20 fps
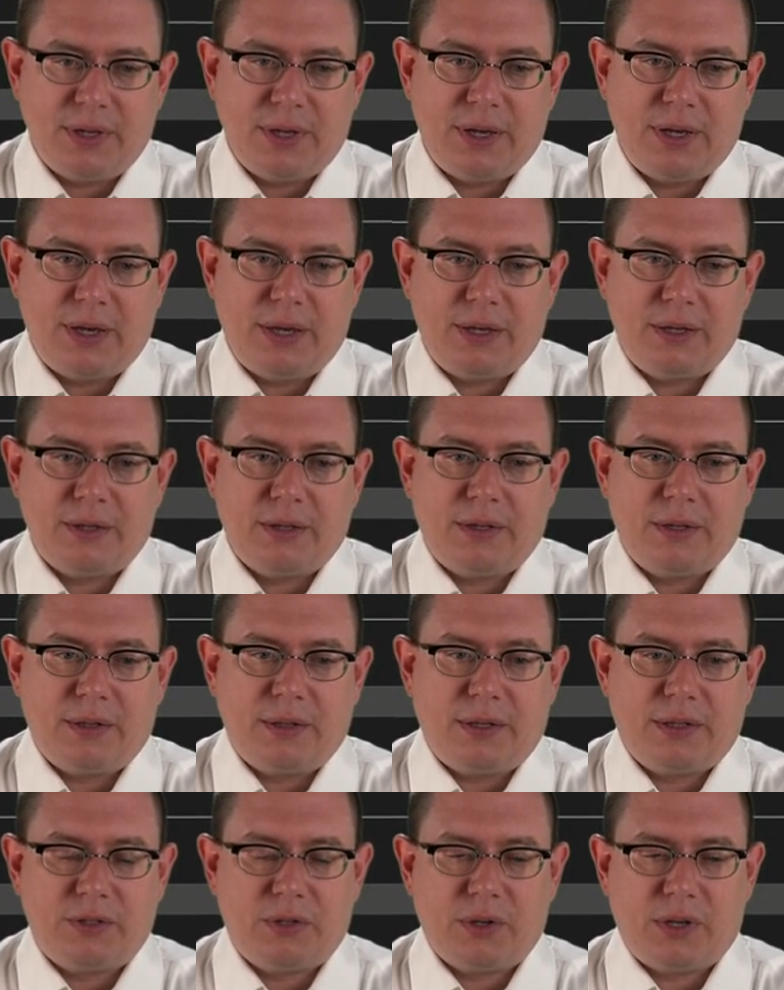Uh,
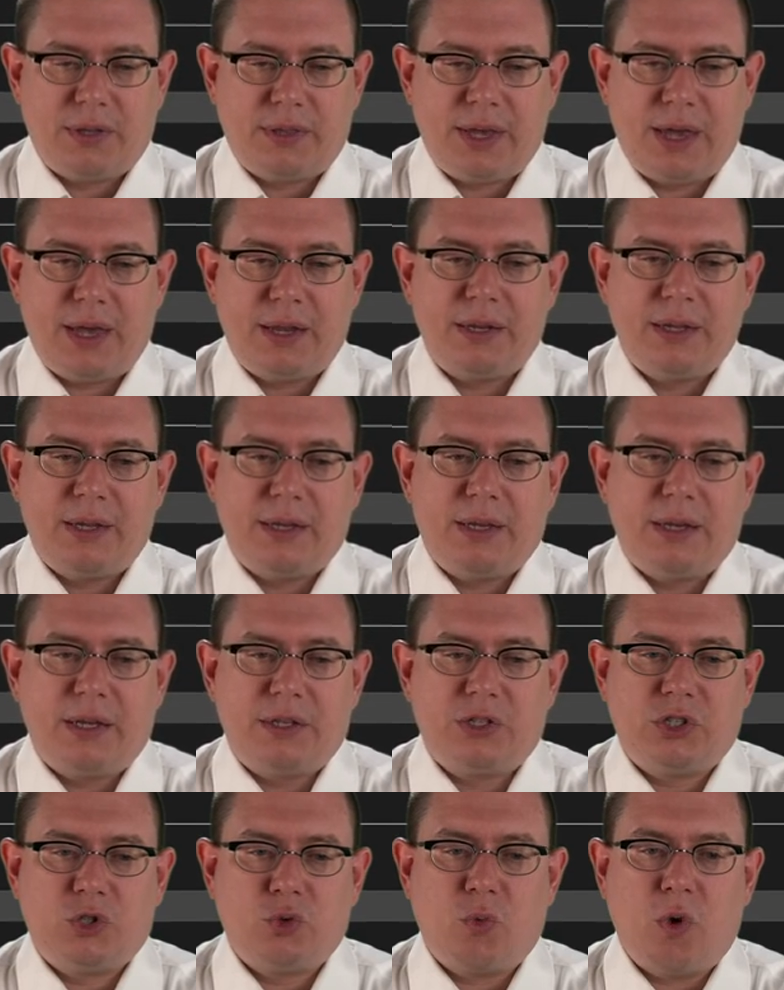let's look at that.
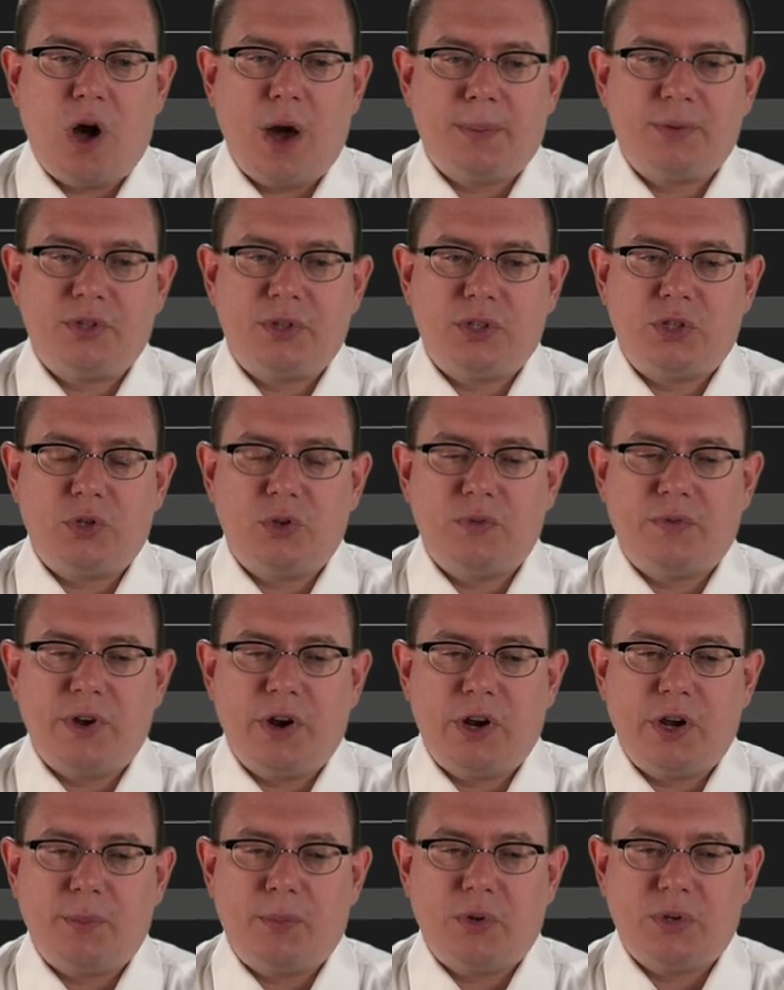It swapped the two
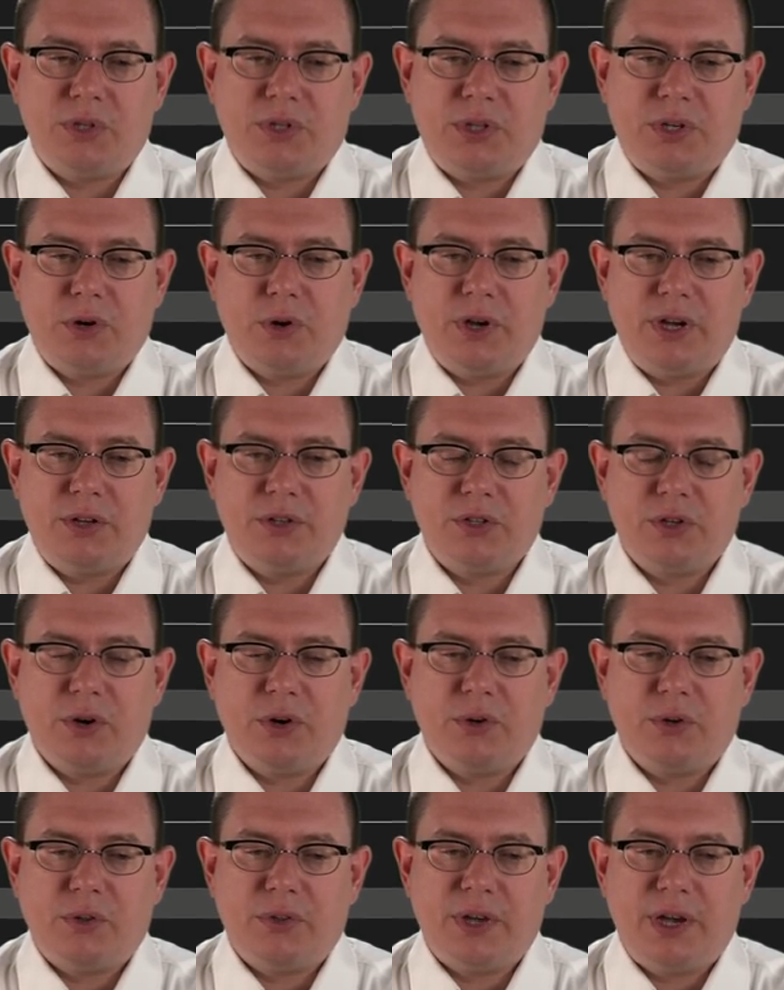variables that are
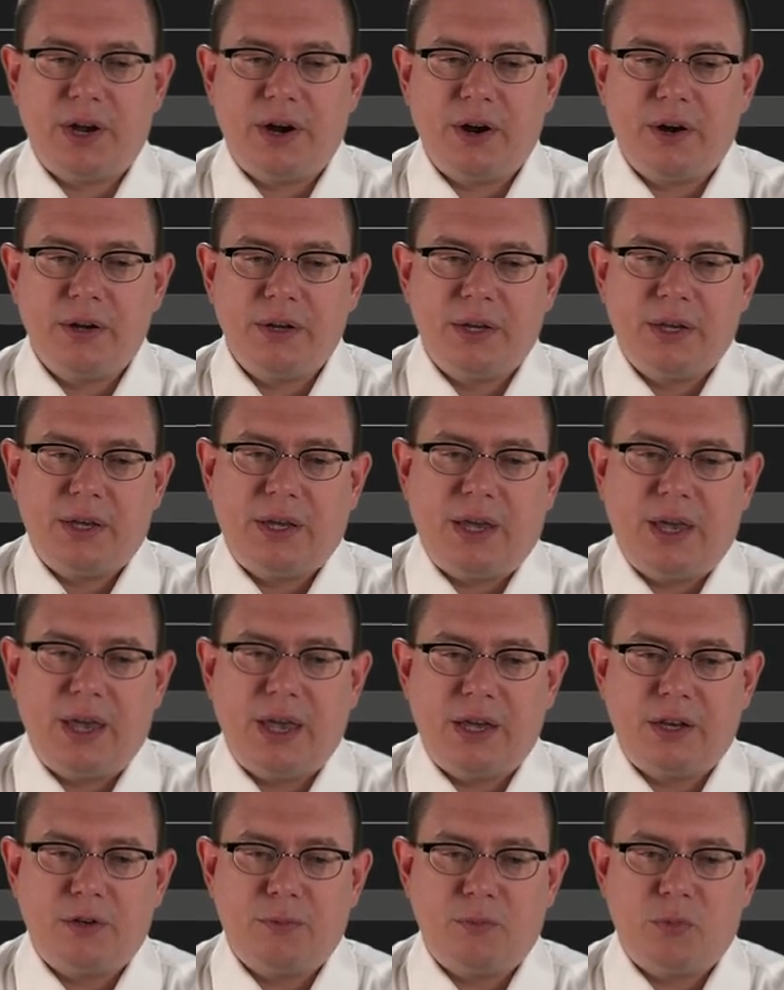internal there
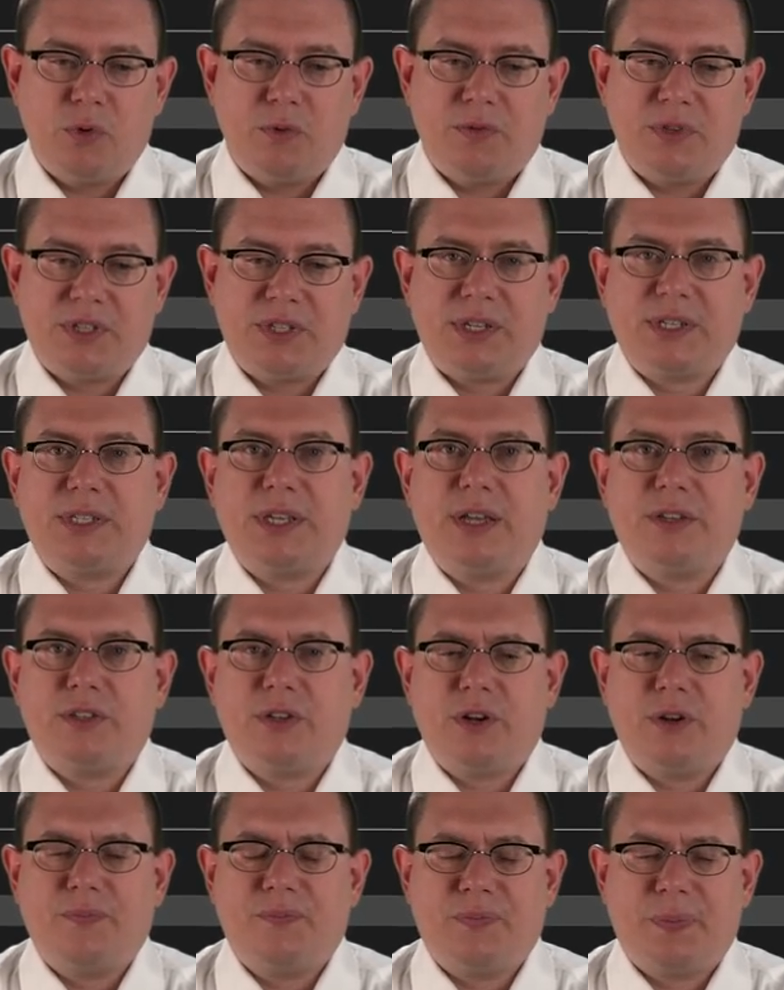and moved the
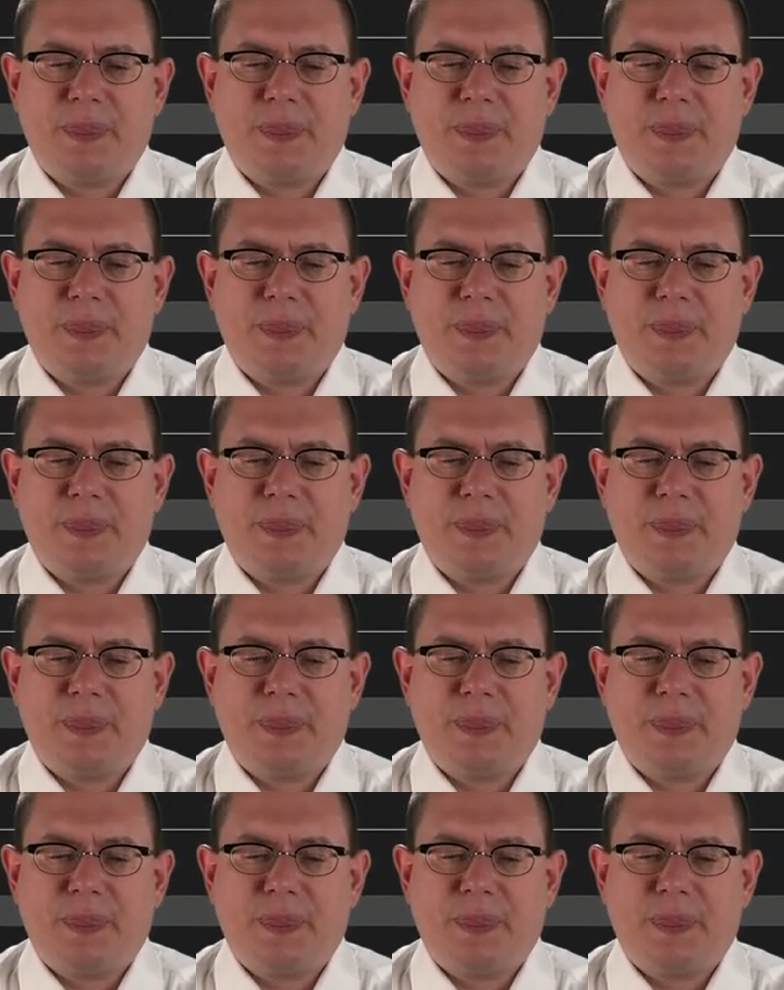successor.